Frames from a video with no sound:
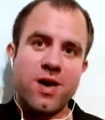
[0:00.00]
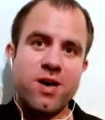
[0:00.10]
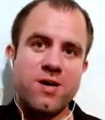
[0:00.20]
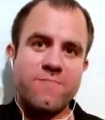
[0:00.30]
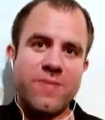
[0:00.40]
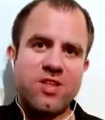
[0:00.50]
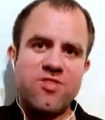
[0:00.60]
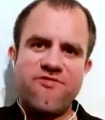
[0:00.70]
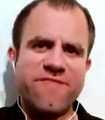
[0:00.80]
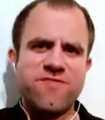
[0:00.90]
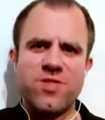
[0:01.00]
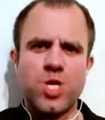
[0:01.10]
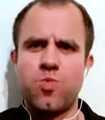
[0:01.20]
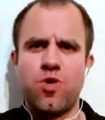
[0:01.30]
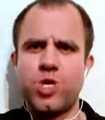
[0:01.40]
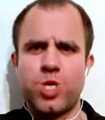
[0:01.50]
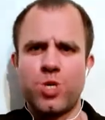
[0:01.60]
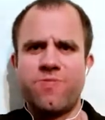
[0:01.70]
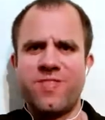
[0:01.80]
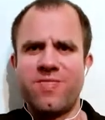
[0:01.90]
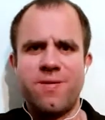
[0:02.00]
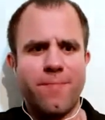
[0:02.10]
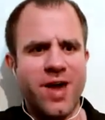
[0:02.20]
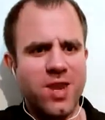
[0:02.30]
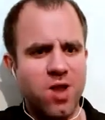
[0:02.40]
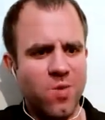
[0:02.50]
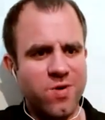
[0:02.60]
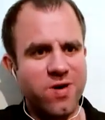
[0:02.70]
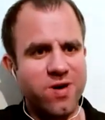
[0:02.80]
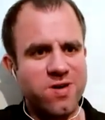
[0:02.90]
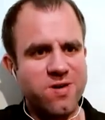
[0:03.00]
and being driven towards something that might not work.